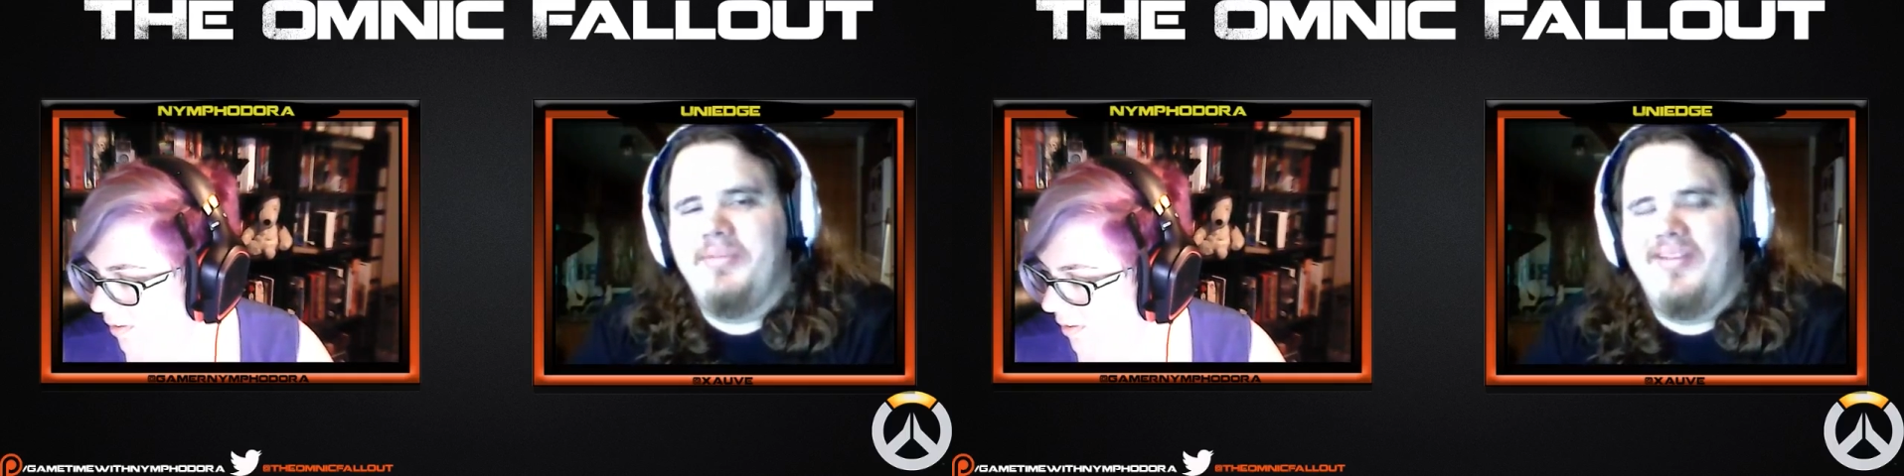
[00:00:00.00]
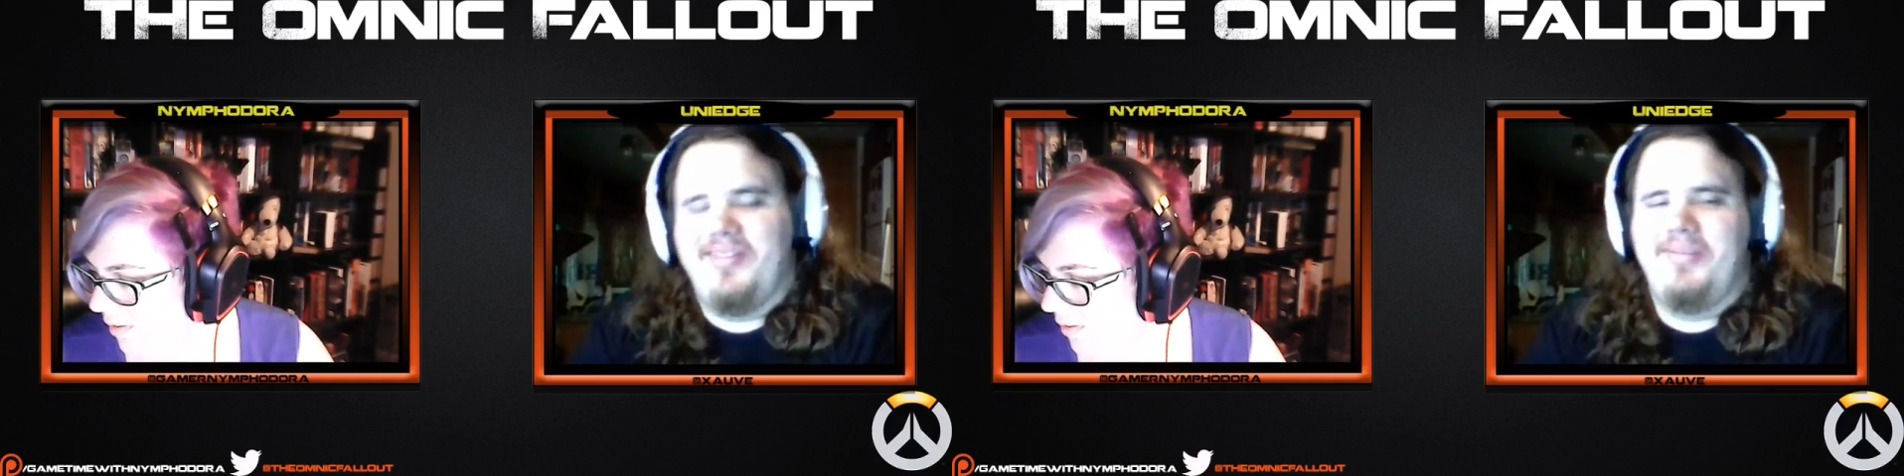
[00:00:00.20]

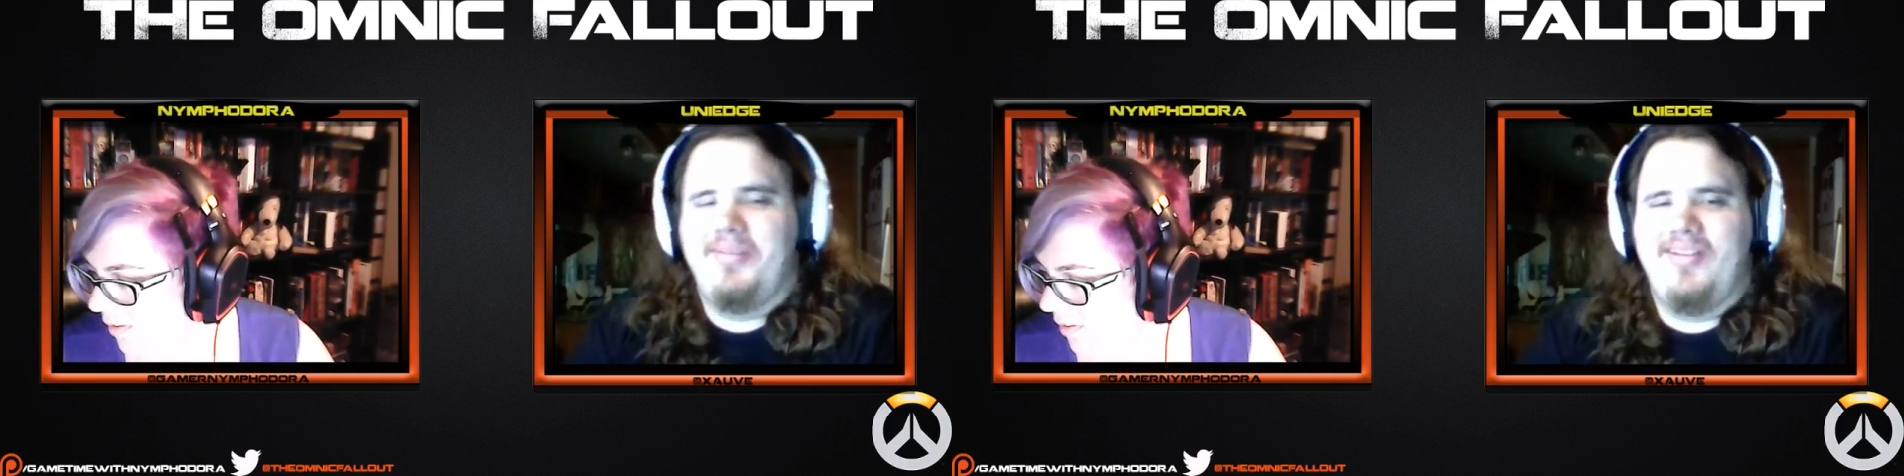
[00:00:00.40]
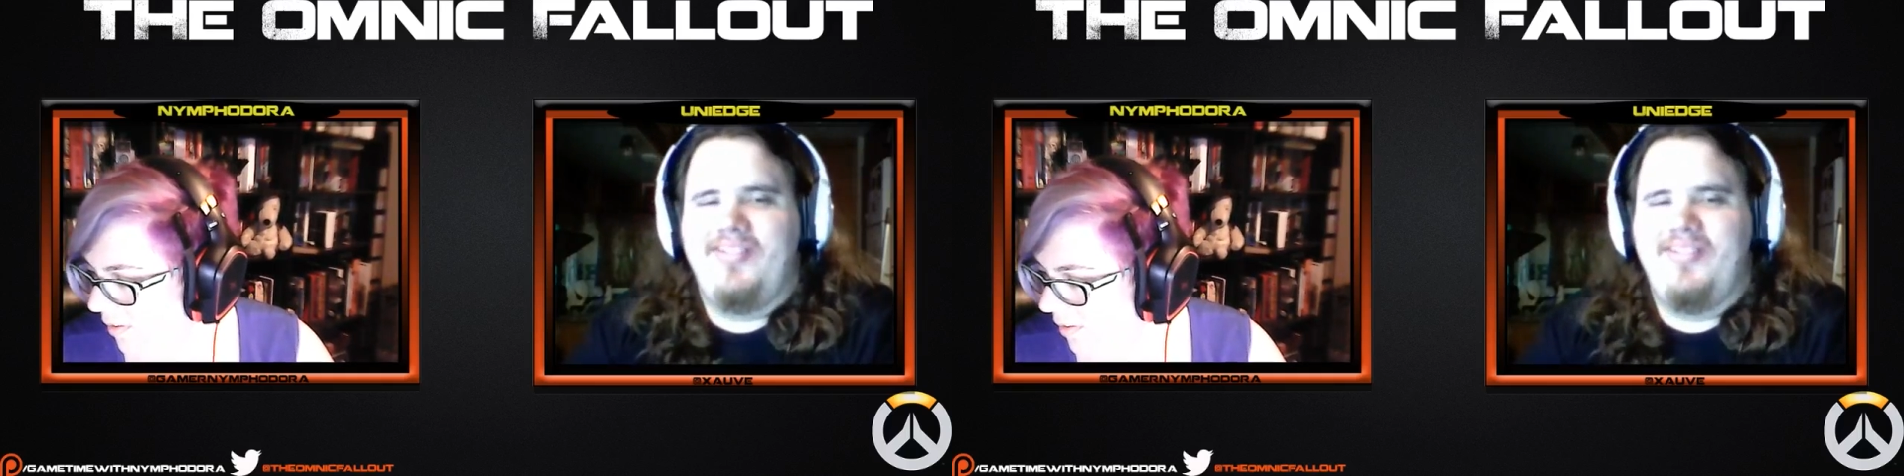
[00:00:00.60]
but it's going to
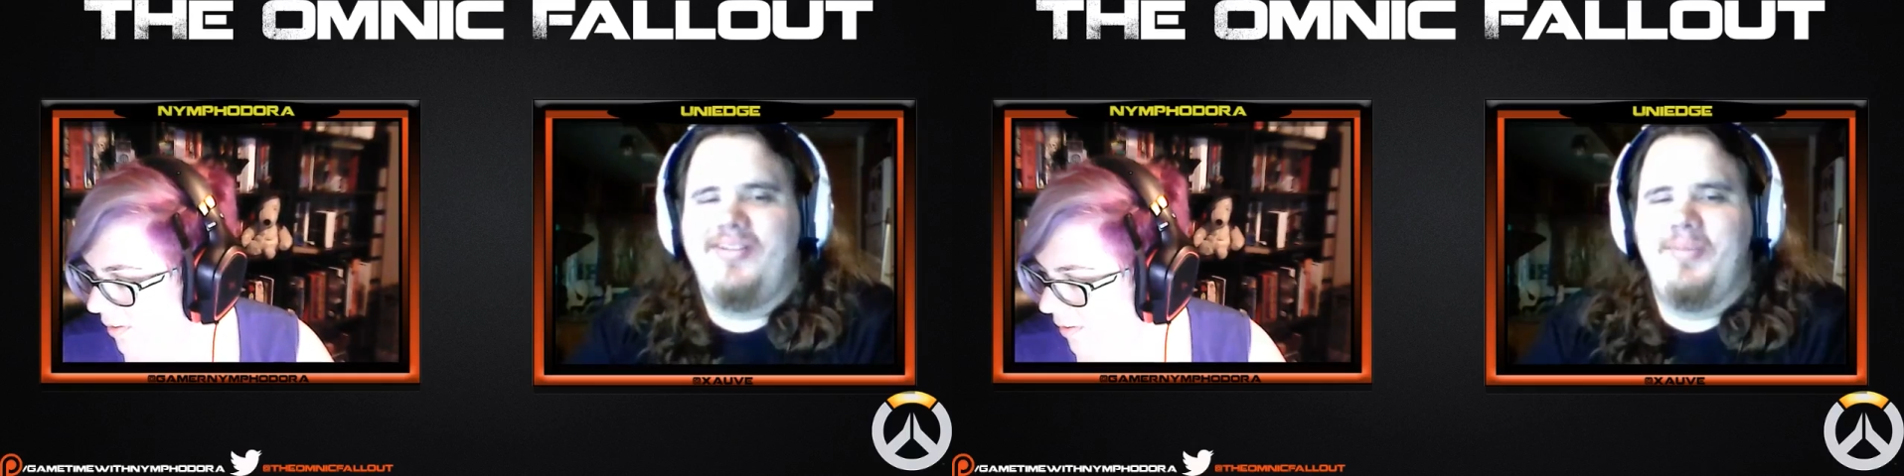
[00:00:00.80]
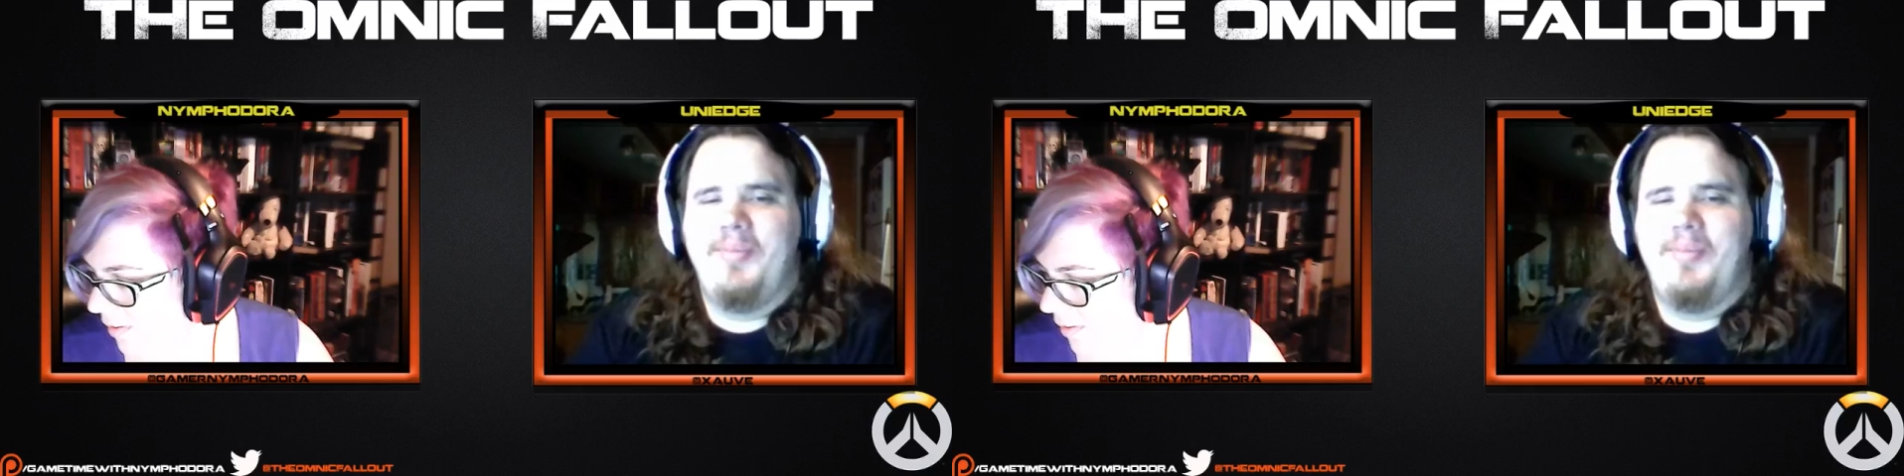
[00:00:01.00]
be extremely